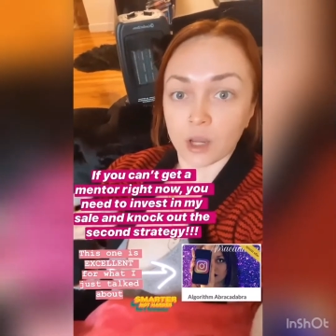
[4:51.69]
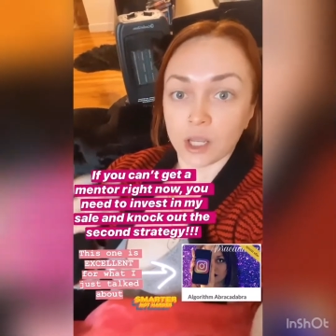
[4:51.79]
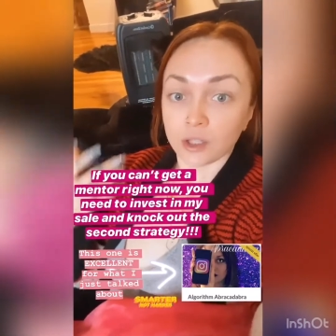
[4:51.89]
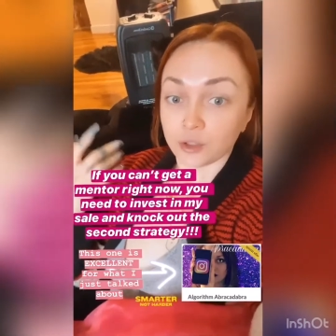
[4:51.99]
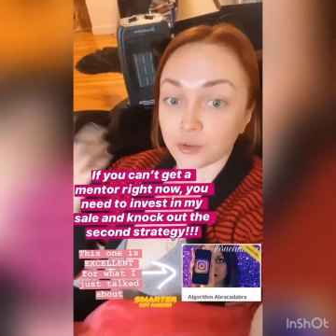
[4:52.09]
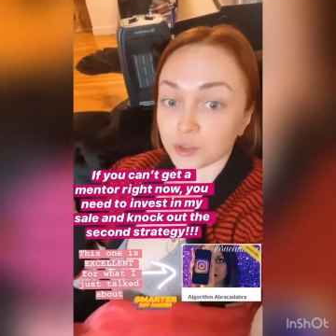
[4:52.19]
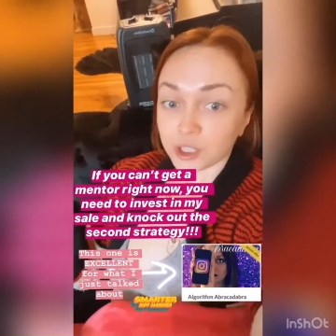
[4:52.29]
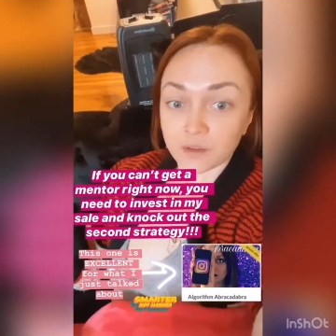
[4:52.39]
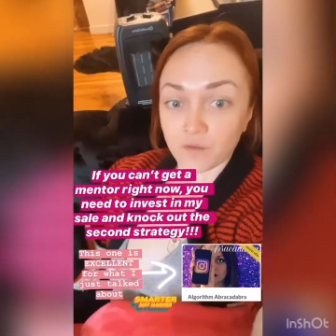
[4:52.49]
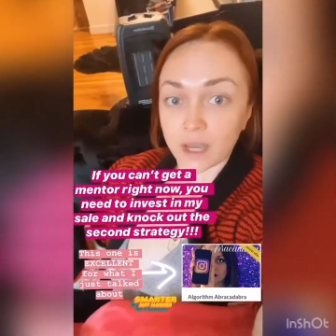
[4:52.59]
you should
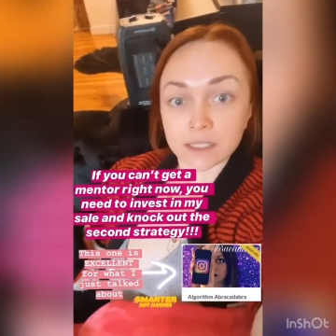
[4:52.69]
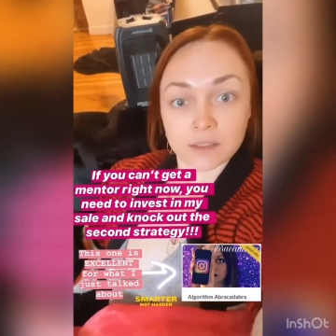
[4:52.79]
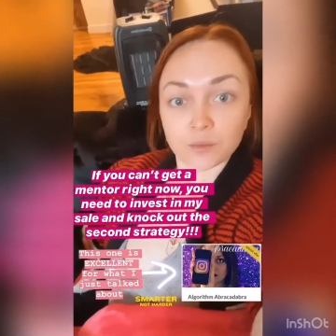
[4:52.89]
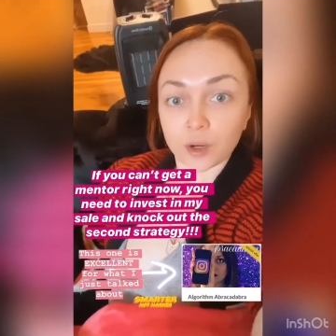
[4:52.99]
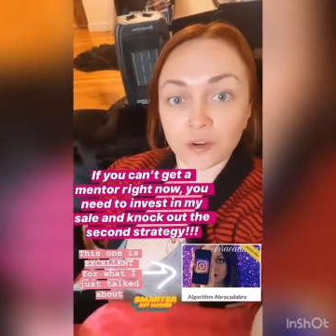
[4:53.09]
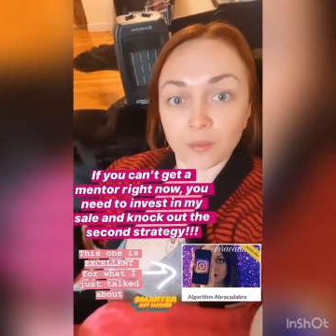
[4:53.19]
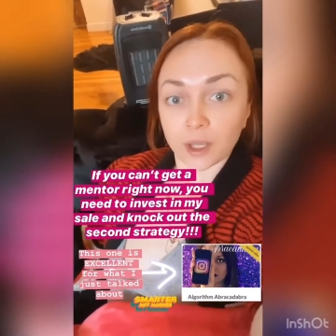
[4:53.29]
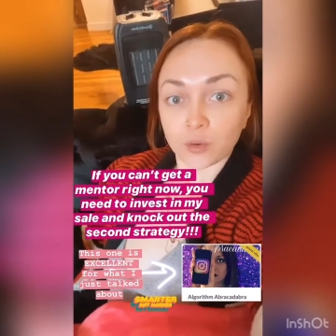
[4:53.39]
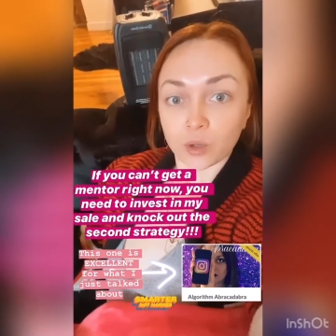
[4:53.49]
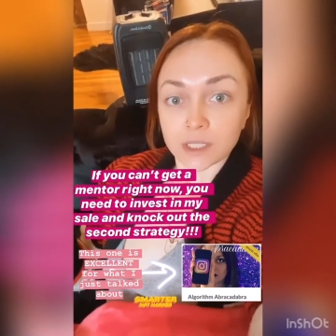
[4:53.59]
invest in one of my
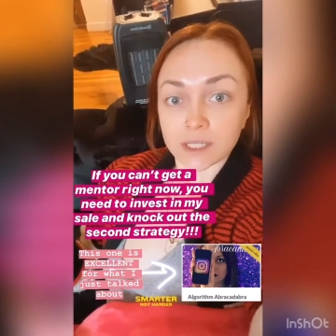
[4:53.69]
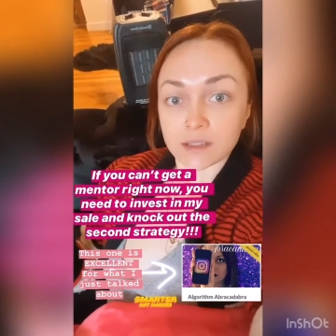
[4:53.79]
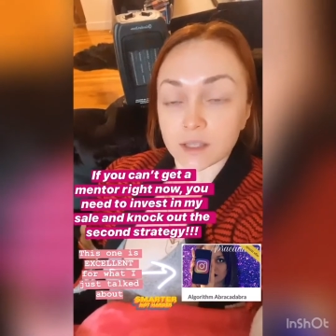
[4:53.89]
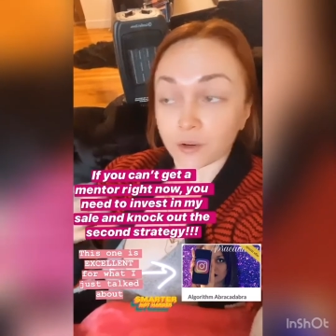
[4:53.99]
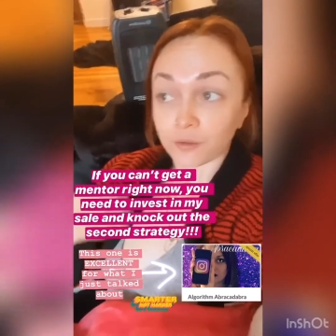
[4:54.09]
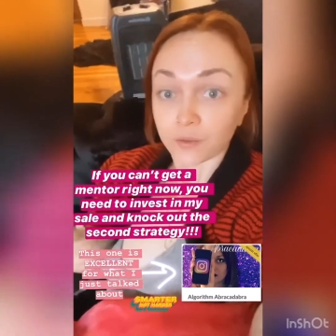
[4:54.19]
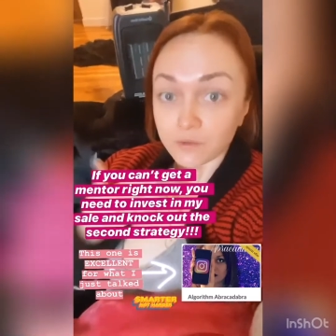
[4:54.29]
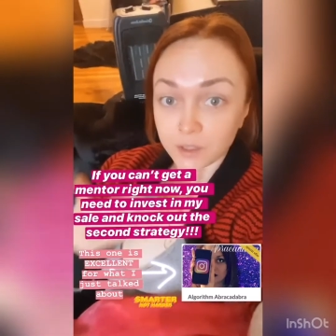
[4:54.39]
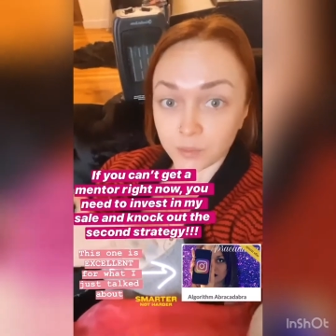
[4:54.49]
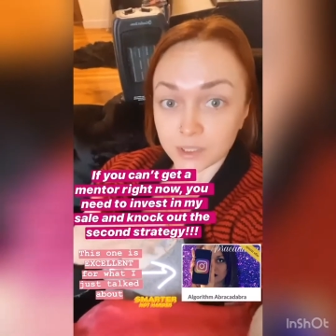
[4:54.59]
courses that are
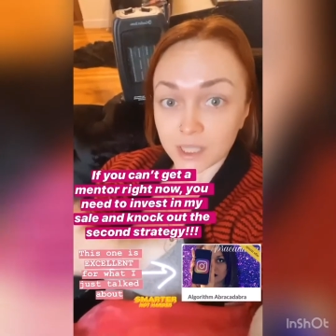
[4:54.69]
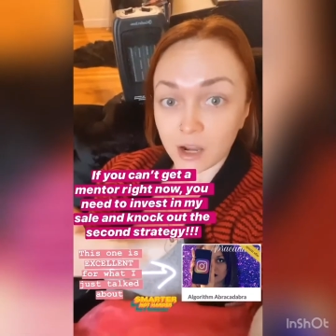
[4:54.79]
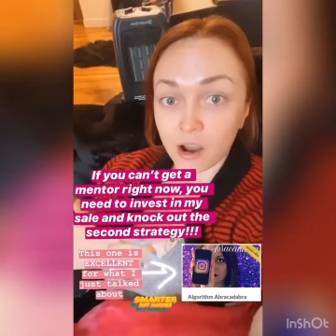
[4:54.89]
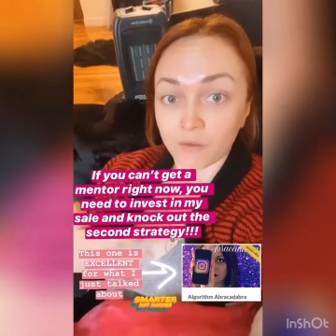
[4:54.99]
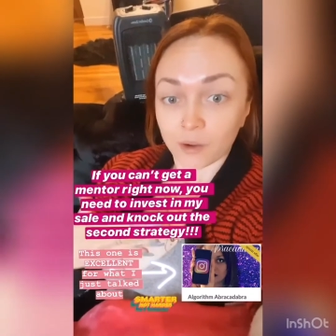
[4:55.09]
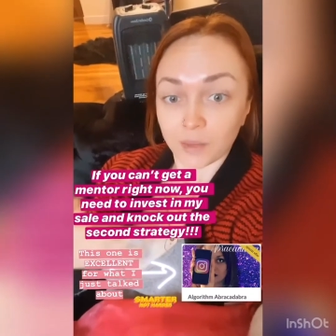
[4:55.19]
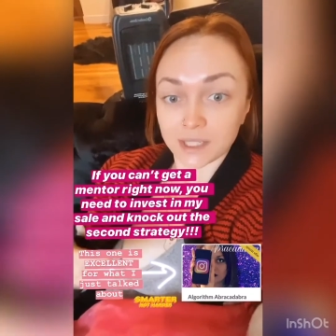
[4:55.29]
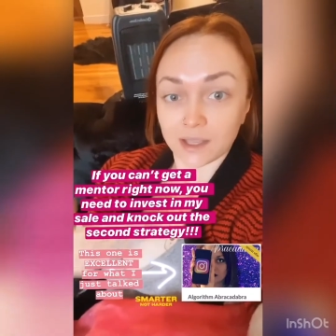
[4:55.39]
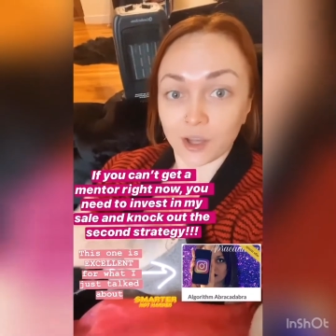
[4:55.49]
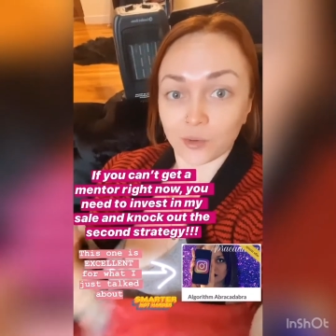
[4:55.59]
50% off on my
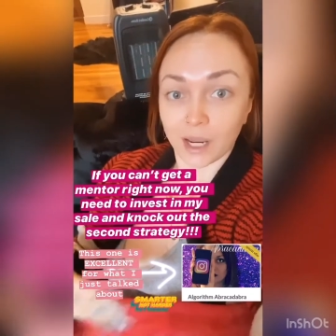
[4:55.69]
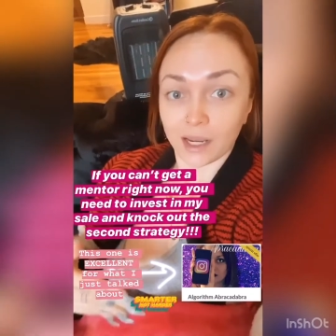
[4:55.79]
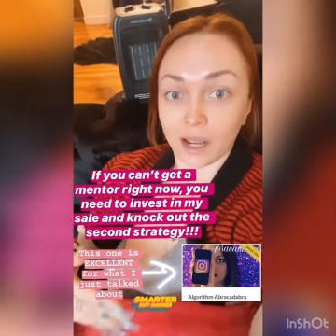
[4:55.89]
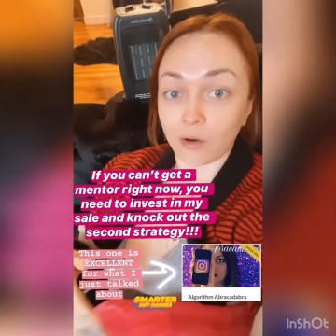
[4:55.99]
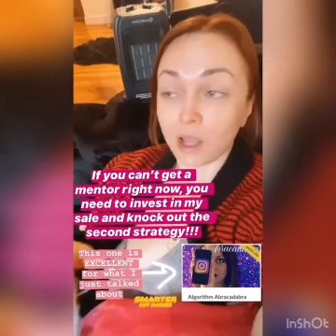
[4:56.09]
sale right now.